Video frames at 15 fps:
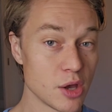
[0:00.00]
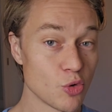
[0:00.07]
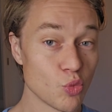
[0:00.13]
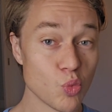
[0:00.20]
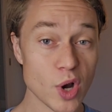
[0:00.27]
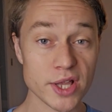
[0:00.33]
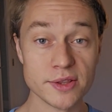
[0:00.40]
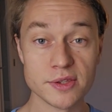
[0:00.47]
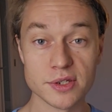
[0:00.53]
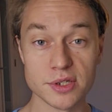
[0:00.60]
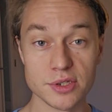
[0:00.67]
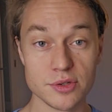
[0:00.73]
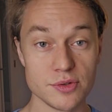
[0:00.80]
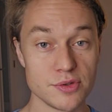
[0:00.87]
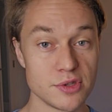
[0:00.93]
when to
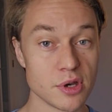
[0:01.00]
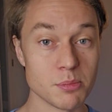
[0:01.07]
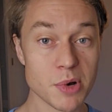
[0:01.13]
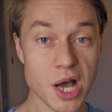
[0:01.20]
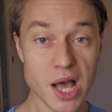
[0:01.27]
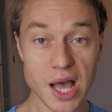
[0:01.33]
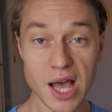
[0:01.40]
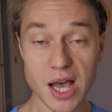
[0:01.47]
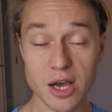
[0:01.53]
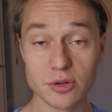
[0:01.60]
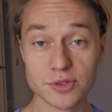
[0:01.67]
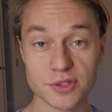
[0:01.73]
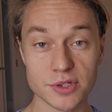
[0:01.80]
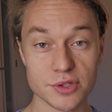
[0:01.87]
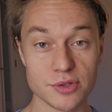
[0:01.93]
use them, how
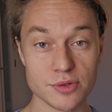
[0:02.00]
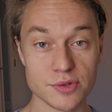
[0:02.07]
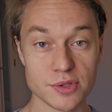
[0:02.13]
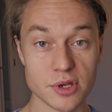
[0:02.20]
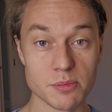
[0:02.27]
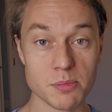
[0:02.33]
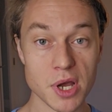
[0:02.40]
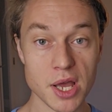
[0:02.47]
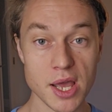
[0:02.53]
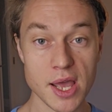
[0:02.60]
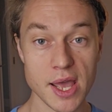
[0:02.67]
to use them,